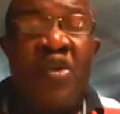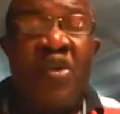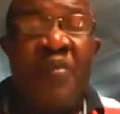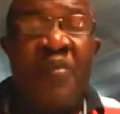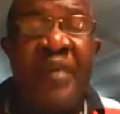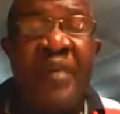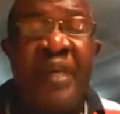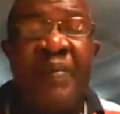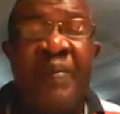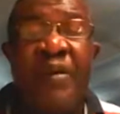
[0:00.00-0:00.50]

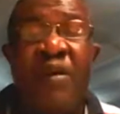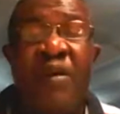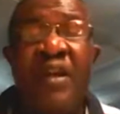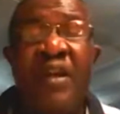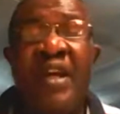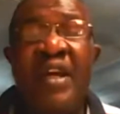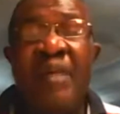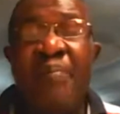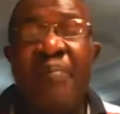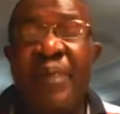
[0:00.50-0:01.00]
people,
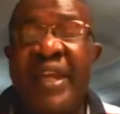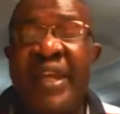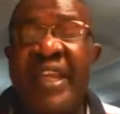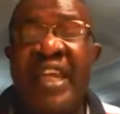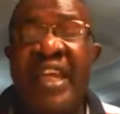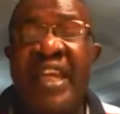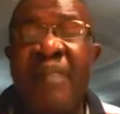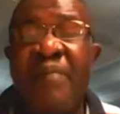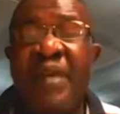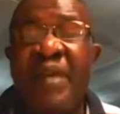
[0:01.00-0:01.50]

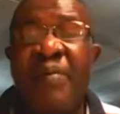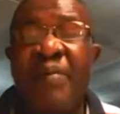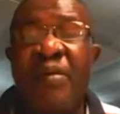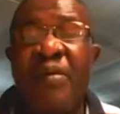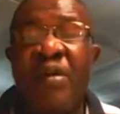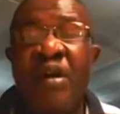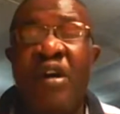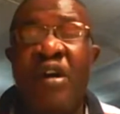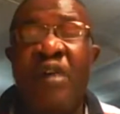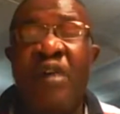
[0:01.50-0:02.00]
bringing people
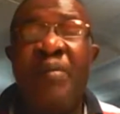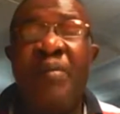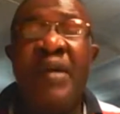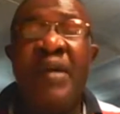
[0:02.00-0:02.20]
up,